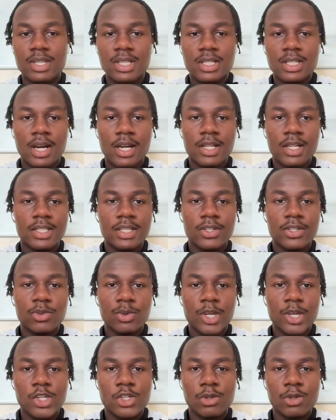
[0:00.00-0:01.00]
this kind of
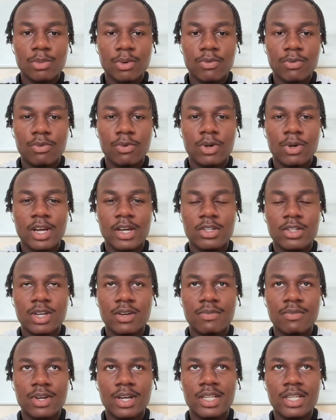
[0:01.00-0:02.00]
situation before now,
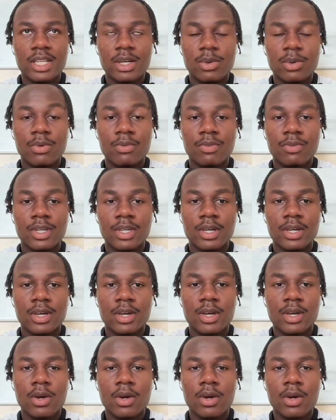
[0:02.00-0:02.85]
so I think I dealt with it